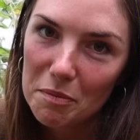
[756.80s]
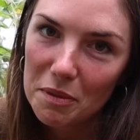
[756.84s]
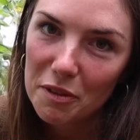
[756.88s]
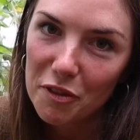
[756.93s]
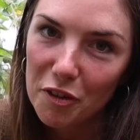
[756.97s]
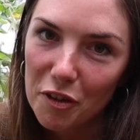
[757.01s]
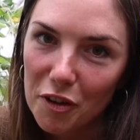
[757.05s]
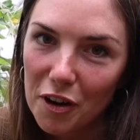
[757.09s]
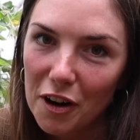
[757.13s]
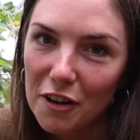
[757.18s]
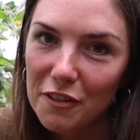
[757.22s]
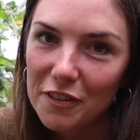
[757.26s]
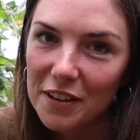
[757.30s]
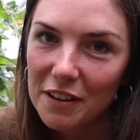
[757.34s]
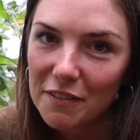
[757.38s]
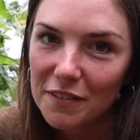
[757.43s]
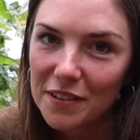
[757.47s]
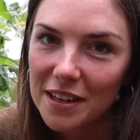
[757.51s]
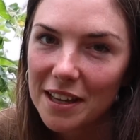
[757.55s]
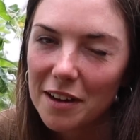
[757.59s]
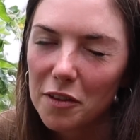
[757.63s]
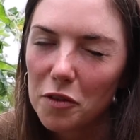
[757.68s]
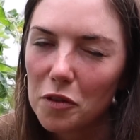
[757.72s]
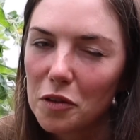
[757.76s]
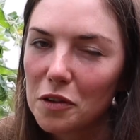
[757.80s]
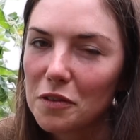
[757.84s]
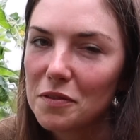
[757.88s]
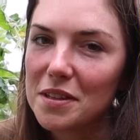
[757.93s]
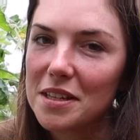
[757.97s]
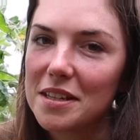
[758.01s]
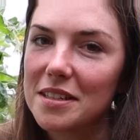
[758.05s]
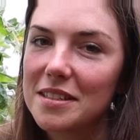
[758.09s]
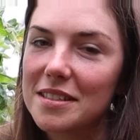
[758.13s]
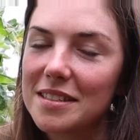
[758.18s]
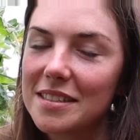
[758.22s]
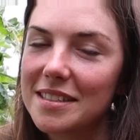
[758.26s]
before I've given it all of
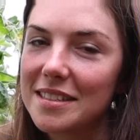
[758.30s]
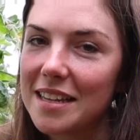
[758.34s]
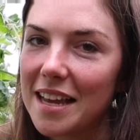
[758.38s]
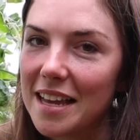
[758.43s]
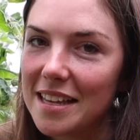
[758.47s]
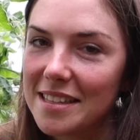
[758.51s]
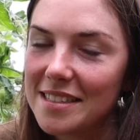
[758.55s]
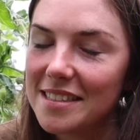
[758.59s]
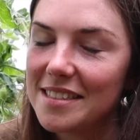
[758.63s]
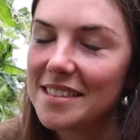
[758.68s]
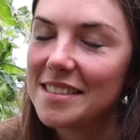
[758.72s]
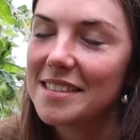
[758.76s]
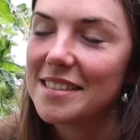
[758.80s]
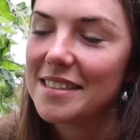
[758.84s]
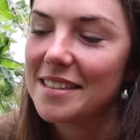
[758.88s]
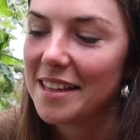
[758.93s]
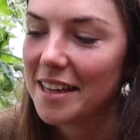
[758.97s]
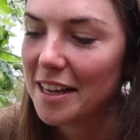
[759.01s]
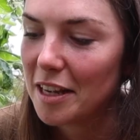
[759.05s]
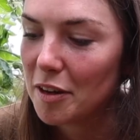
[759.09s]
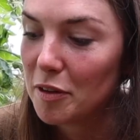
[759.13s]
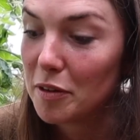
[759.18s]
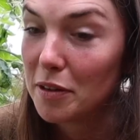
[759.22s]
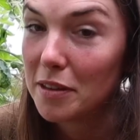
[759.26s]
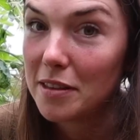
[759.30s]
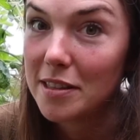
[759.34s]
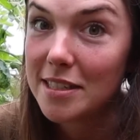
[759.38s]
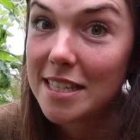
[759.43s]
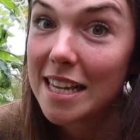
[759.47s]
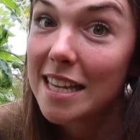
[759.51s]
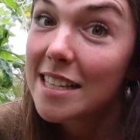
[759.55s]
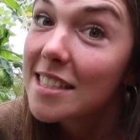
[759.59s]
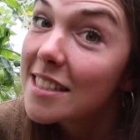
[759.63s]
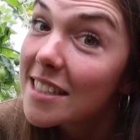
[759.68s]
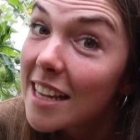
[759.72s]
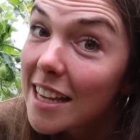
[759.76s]
the tests, including the
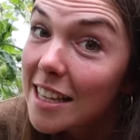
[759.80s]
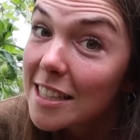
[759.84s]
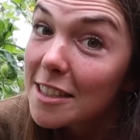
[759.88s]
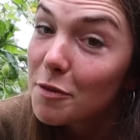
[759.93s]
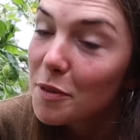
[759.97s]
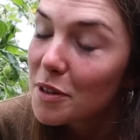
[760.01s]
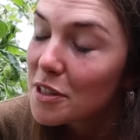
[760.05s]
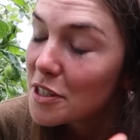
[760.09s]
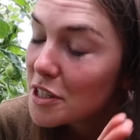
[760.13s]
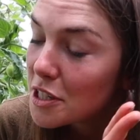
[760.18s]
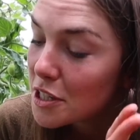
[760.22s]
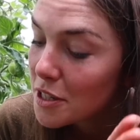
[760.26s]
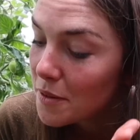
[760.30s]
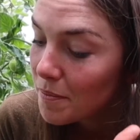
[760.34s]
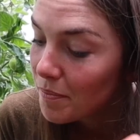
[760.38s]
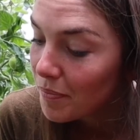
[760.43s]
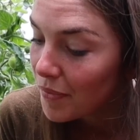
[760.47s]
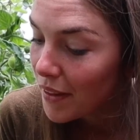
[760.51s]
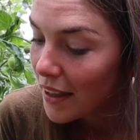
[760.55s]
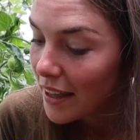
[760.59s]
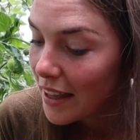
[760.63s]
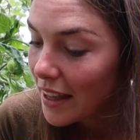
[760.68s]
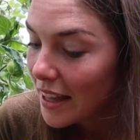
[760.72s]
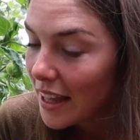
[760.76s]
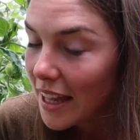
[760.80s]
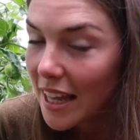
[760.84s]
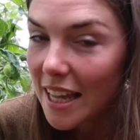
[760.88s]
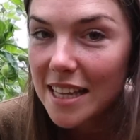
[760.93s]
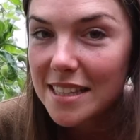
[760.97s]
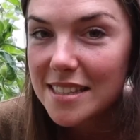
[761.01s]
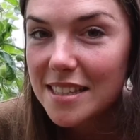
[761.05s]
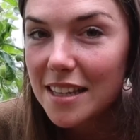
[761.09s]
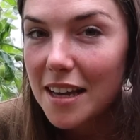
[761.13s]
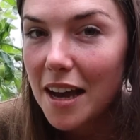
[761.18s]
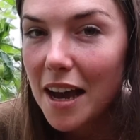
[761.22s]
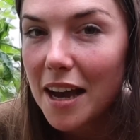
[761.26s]
taste test, which
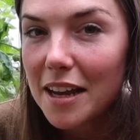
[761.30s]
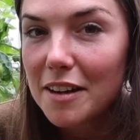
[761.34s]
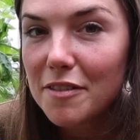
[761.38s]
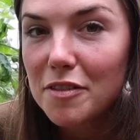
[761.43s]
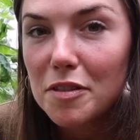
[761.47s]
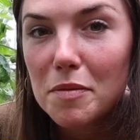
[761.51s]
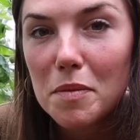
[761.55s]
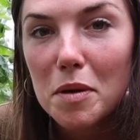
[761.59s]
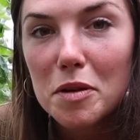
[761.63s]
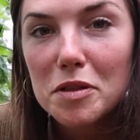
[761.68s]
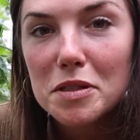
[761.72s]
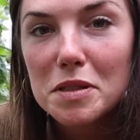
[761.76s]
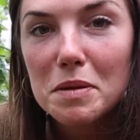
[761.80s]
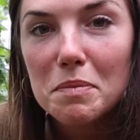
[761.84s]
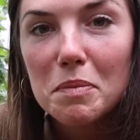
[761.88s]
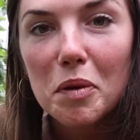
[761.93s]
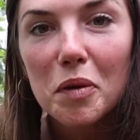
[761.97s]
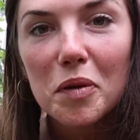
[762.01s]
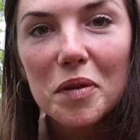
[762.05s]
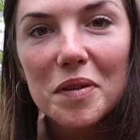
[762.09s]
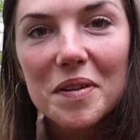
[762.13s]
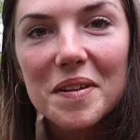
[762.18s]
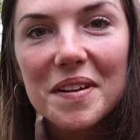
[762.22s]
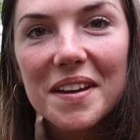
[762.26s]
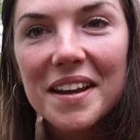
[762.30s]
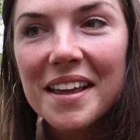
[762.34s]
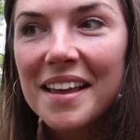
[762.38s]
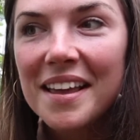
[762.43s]
is kind of the most important.